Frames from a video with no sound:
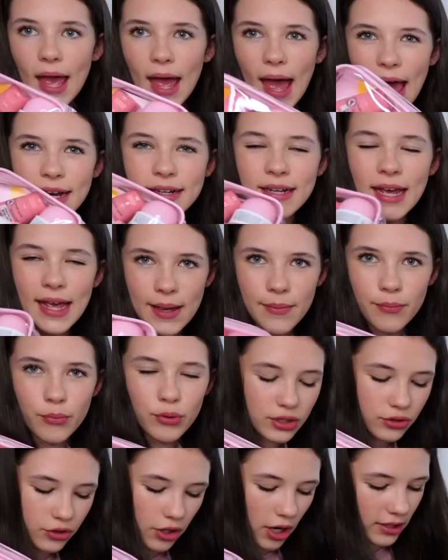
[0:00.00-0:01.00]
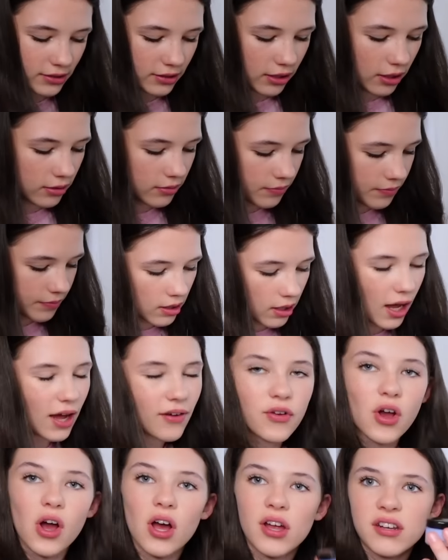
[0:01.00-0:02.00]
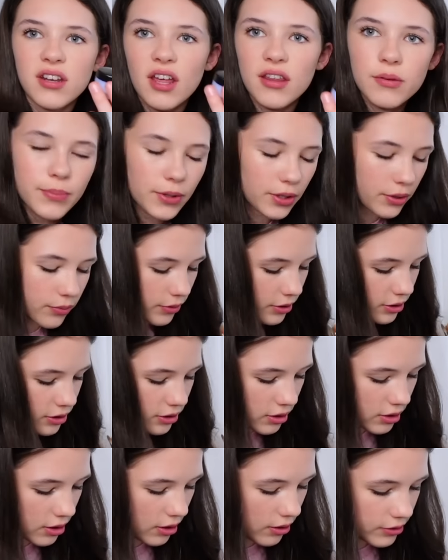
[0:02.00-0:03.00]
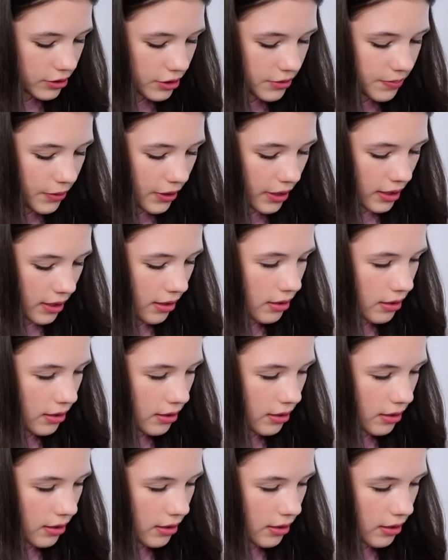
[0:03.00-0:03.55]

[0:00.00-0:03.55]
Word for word: and hair moisturiser. I've got another body wash that I'll just put in